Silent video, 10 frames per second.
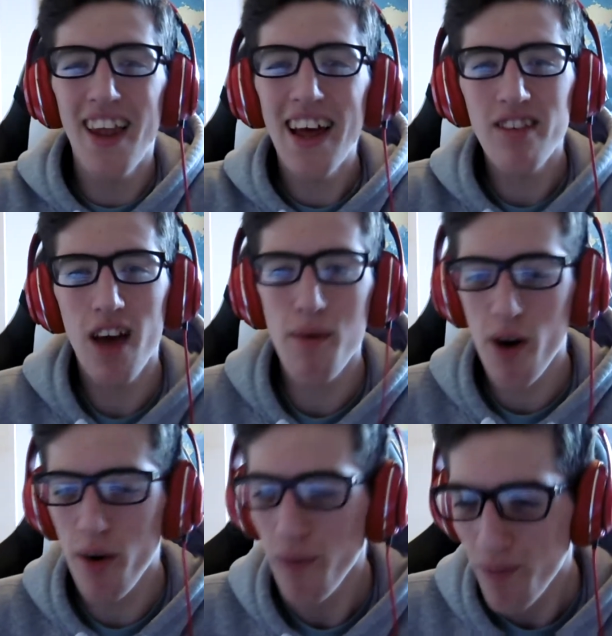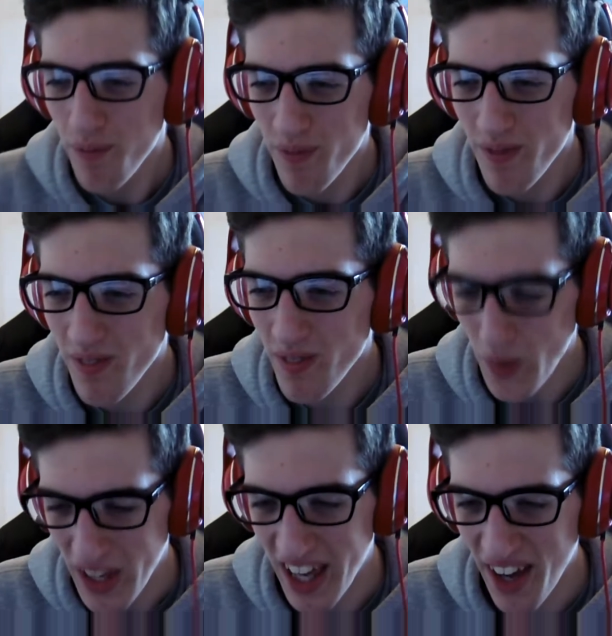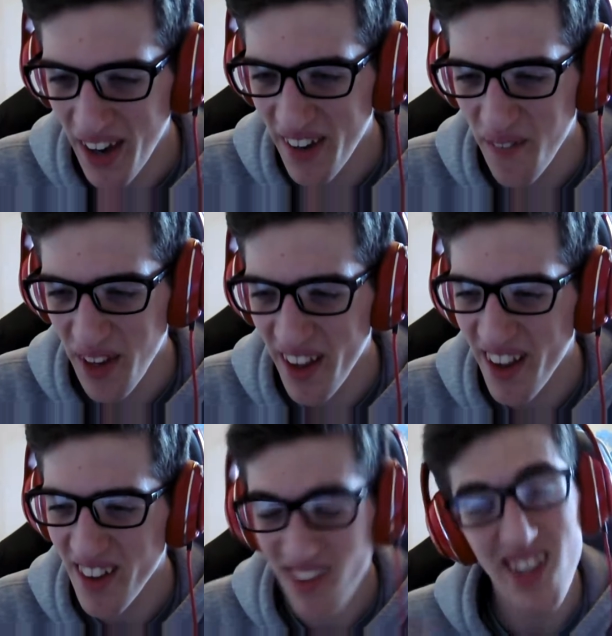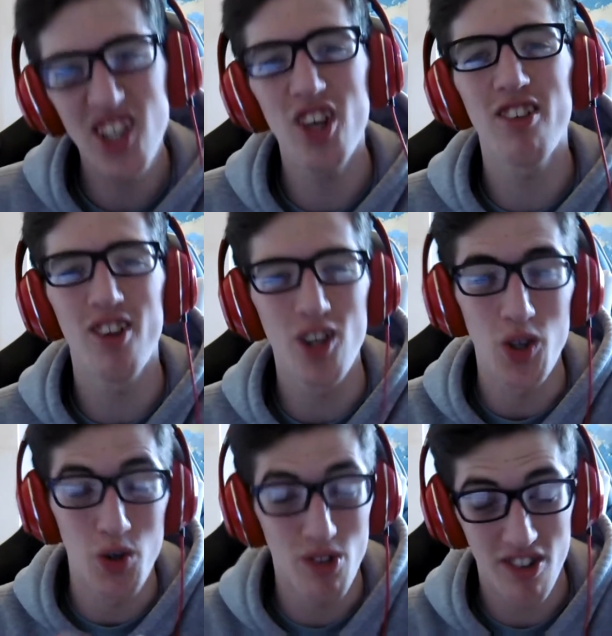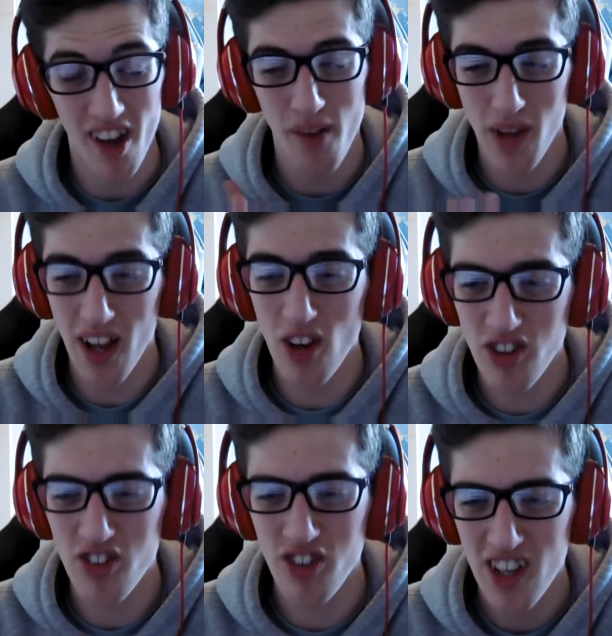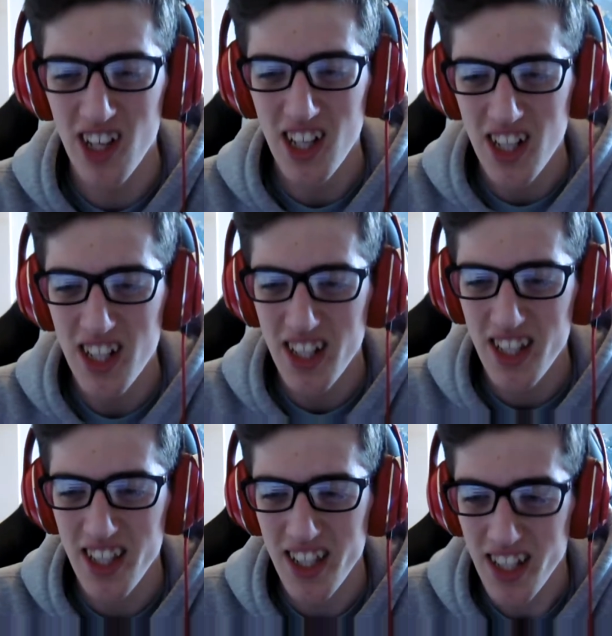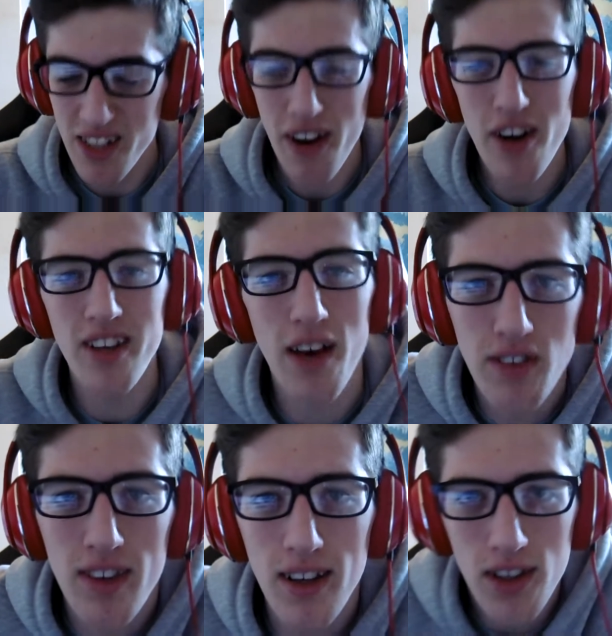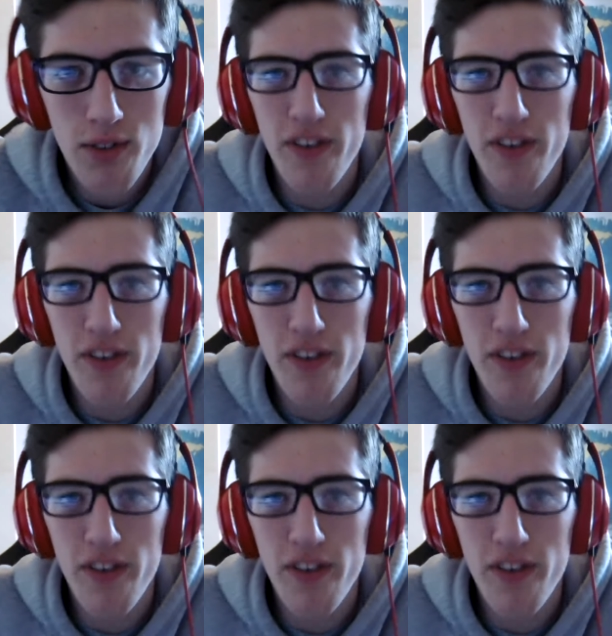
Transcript: last time out, we didn't just lose, we lost in a very devastating